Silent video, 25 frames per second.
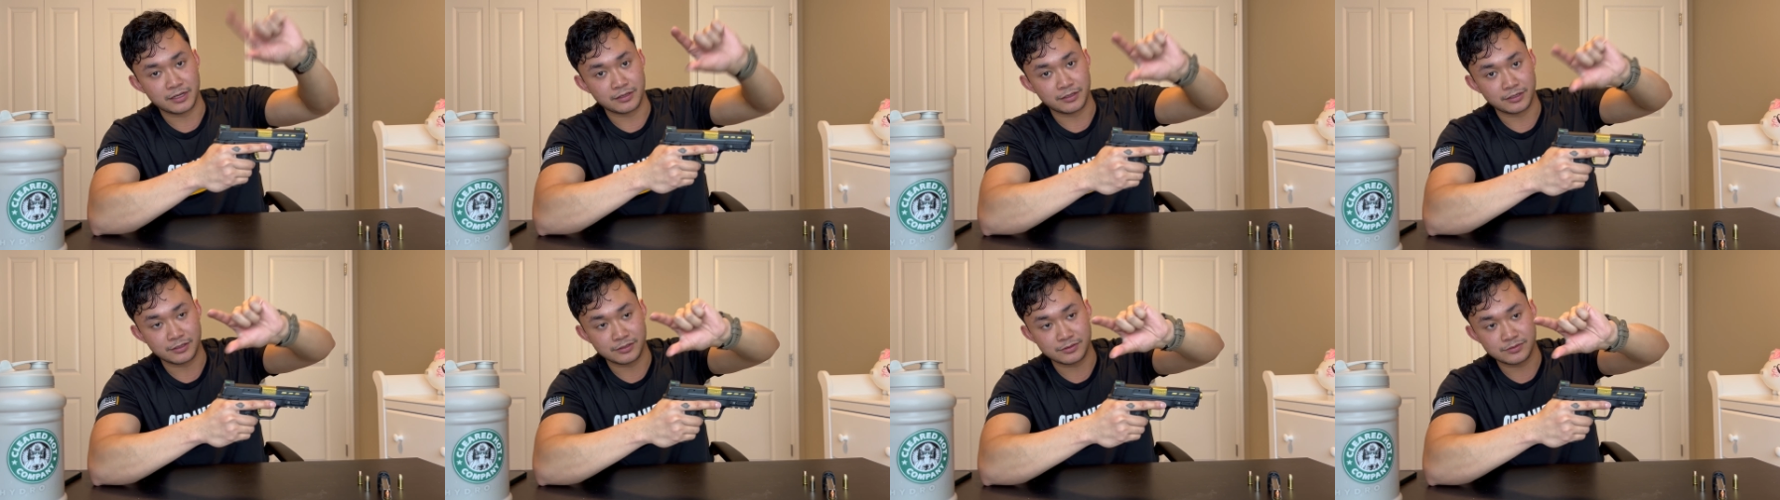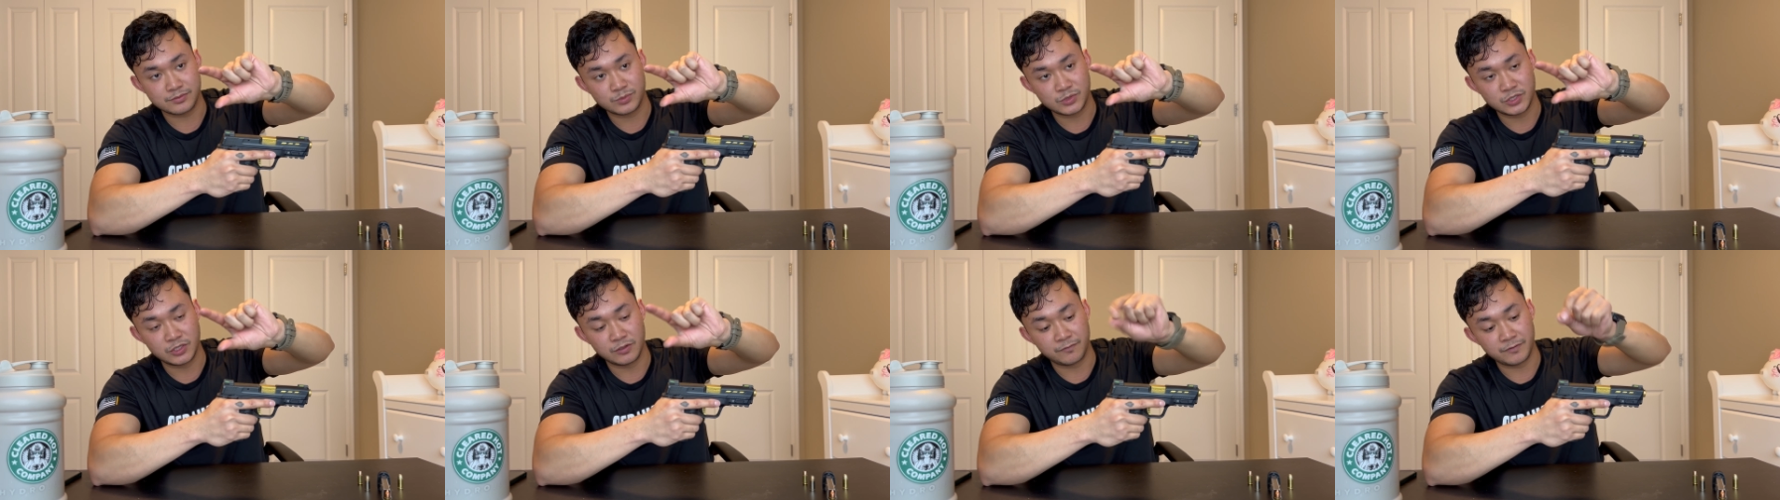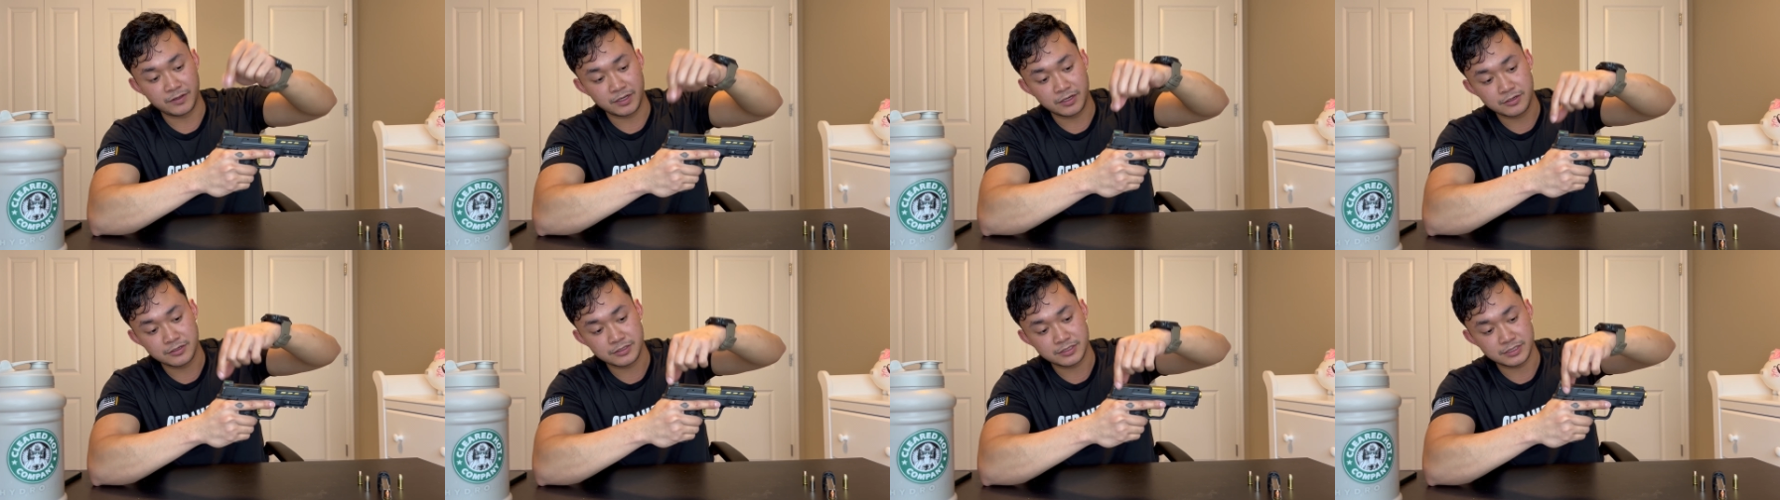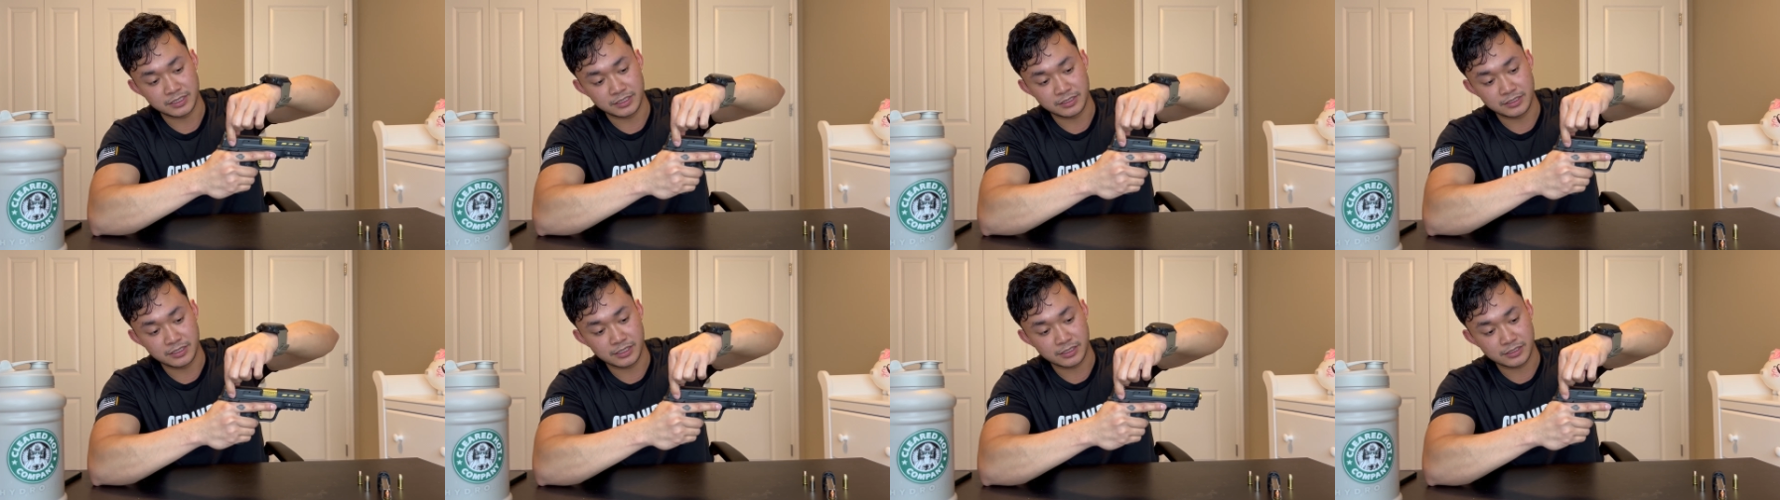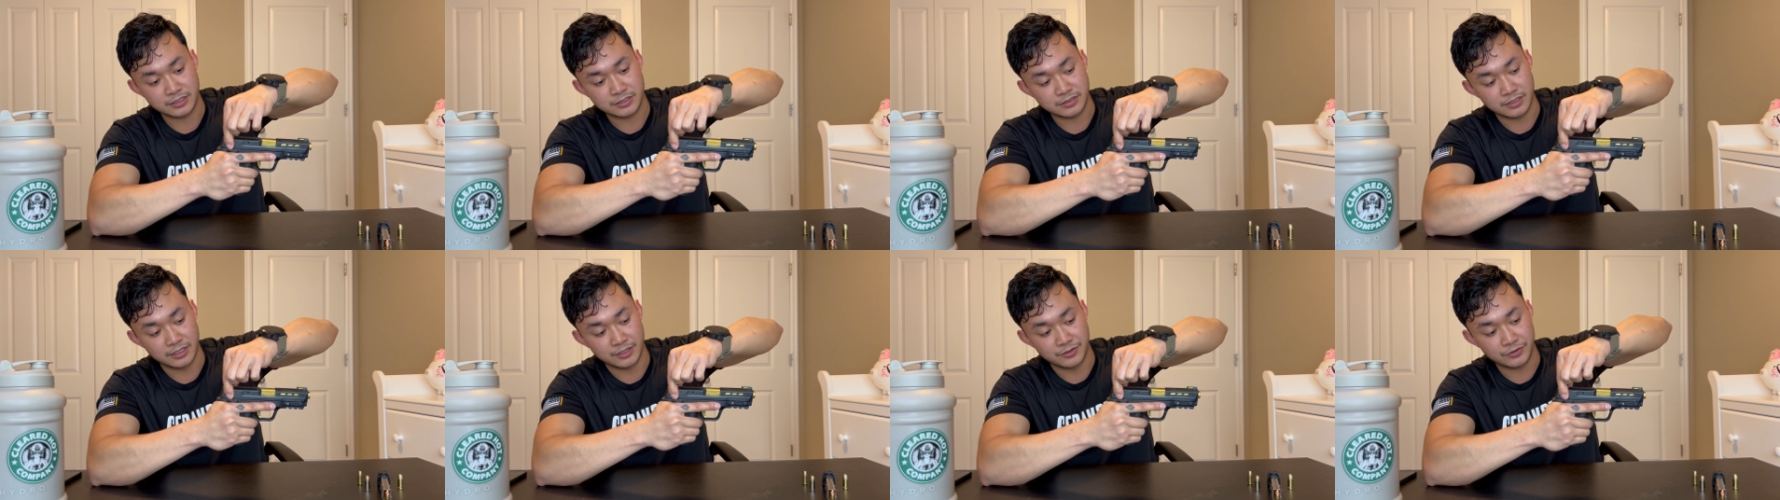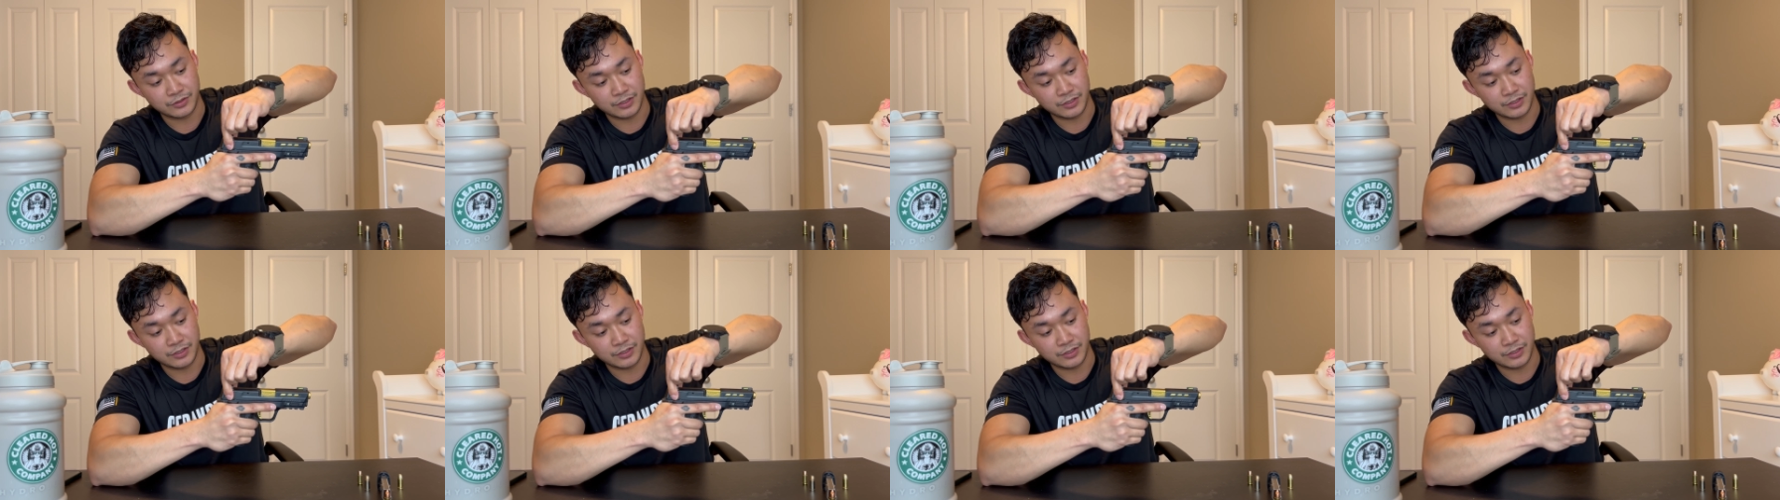like 2 fingers, index and